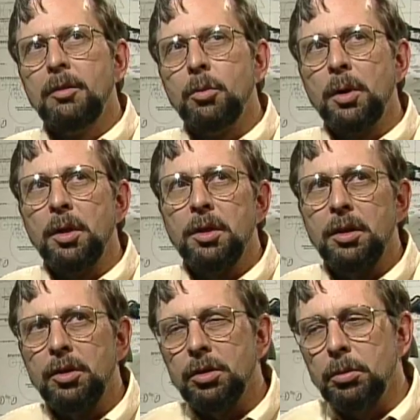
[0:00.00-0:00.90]
One of the
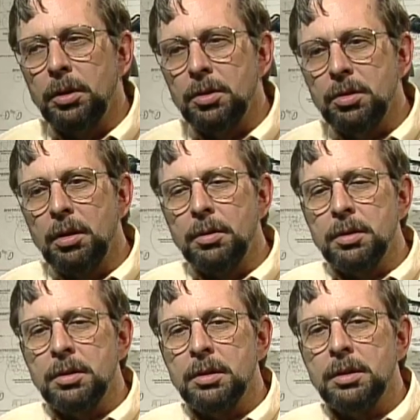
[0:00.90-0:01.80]
things that we discovered
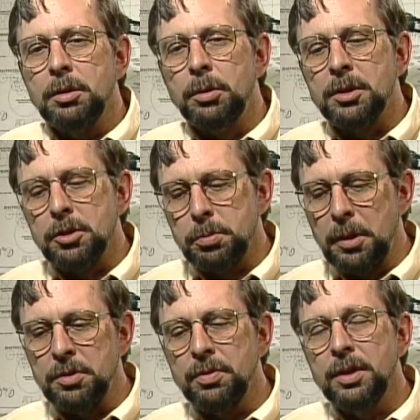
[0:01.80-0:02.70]
is the original
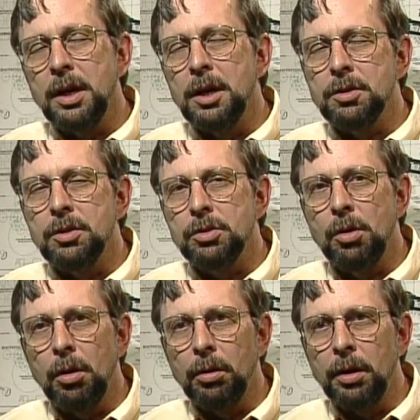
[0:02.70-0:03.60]
specifications
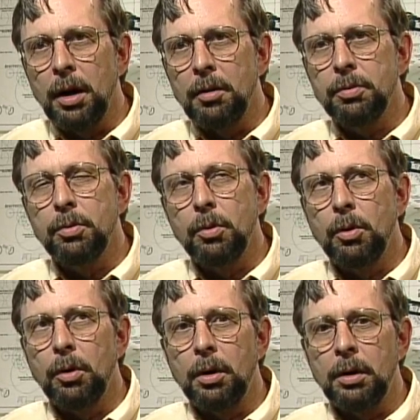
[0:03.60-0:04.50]
called out
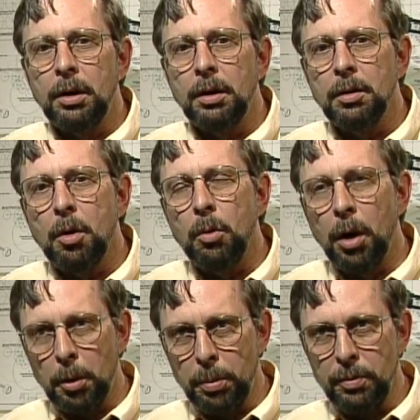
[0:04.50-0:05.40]
for a
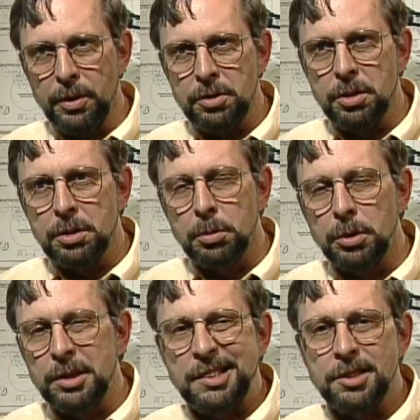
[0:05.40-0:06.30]
waterproofing system
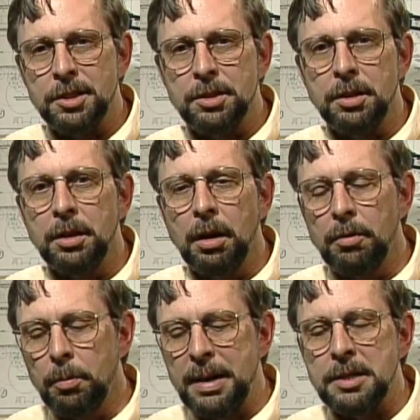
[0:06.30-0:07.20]
which consisted
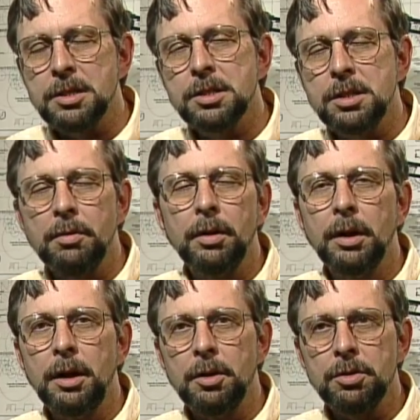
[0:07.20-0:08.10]
of about 7
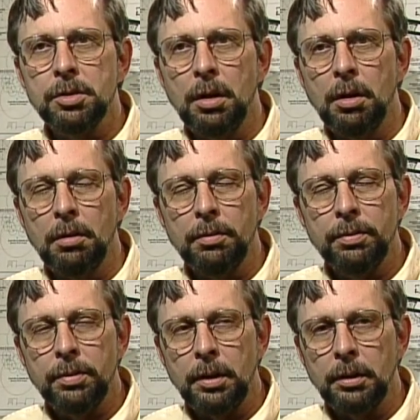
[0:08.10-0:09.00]
layers of
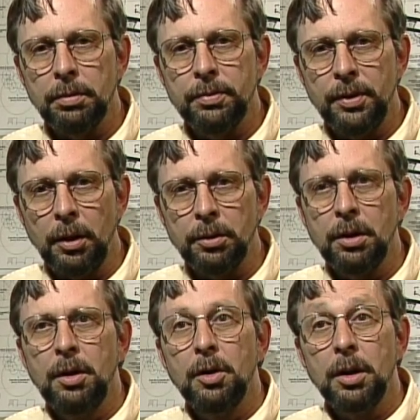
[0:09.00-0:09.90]
felt
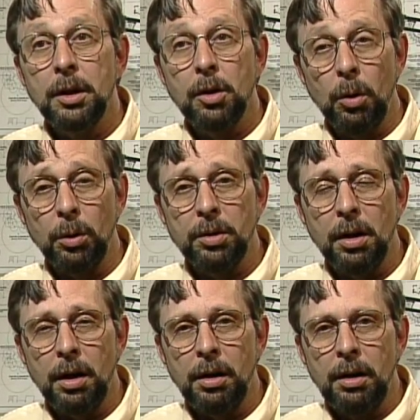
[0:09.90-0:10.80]
and coal
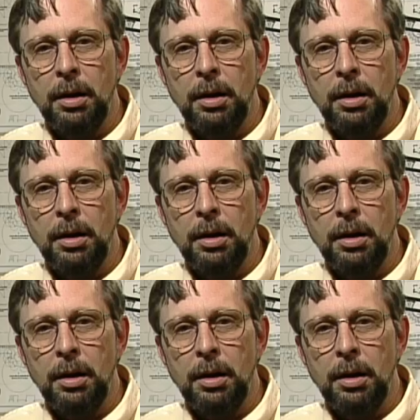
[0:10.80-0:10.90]
tar.